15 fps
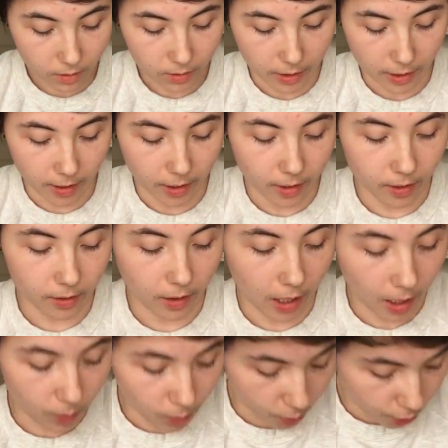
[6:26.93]
and
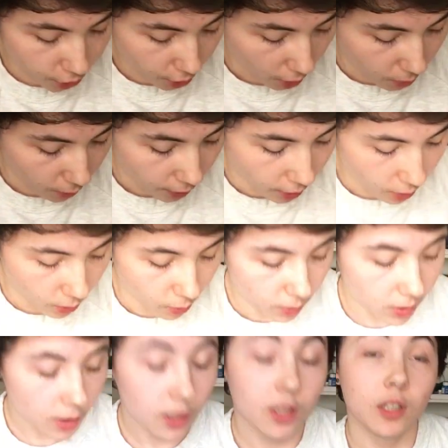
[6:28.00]
I will show you
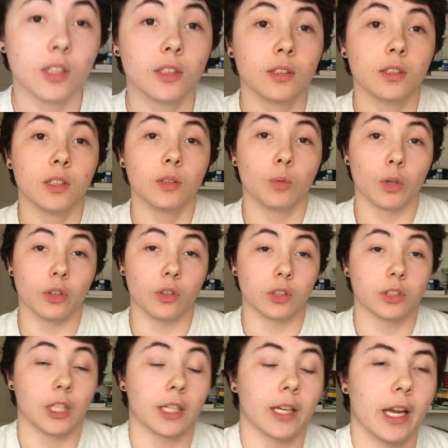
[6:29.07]
what it
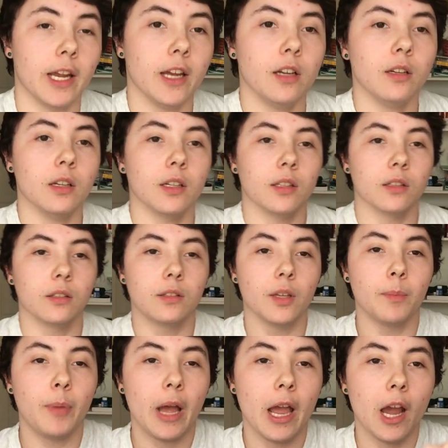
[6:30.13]
looks like. And uh,
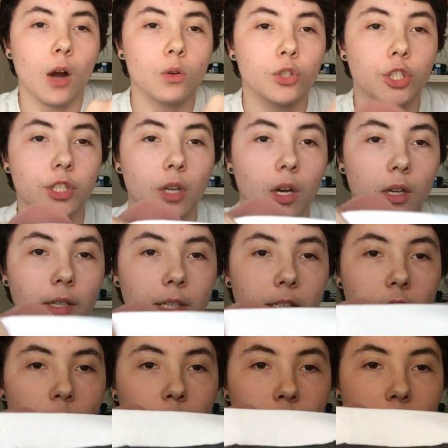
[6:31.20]
the pouch is
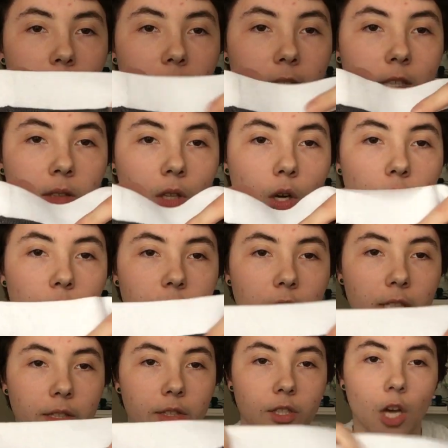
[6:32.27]
completely closed
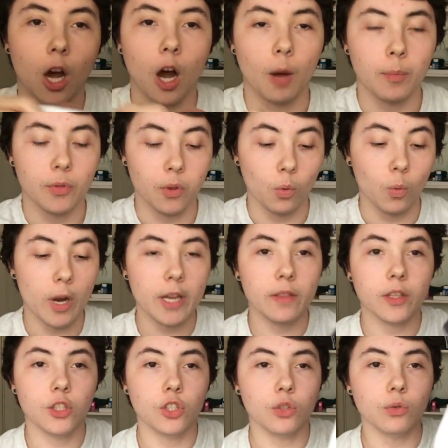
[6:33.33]
at the top. The way
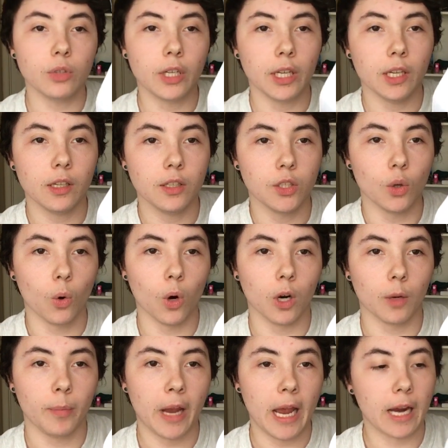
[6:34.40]
that you get
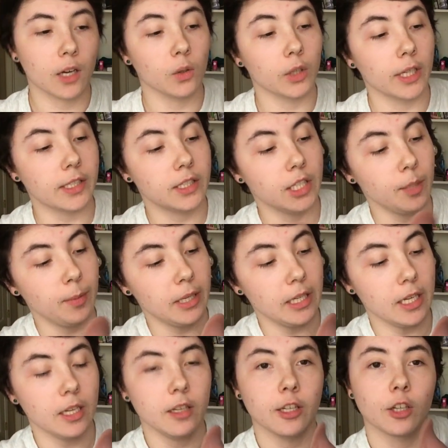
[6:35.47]
your Packer or
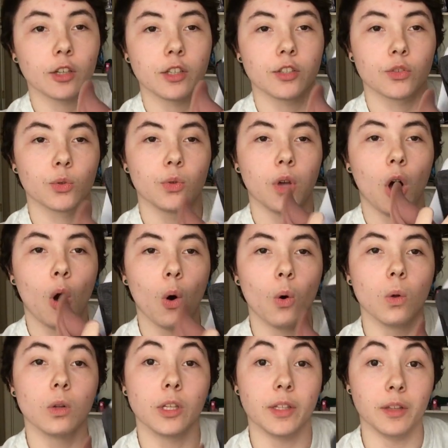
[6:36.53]
STP in here is through the
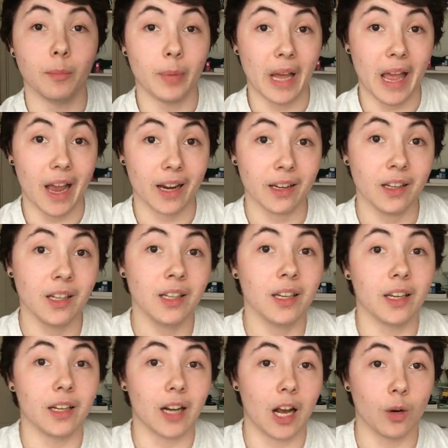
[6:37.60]
hole in the back
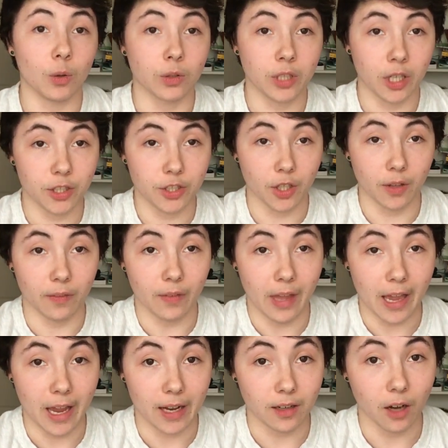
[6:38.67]
and I will touch on
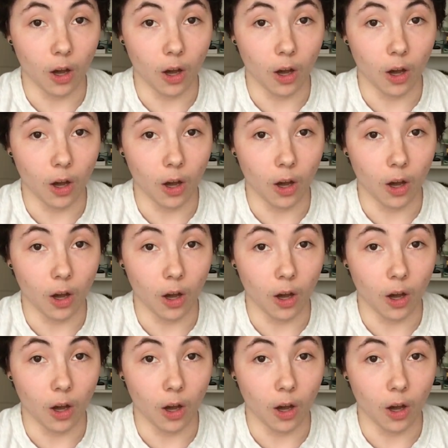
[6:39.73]
that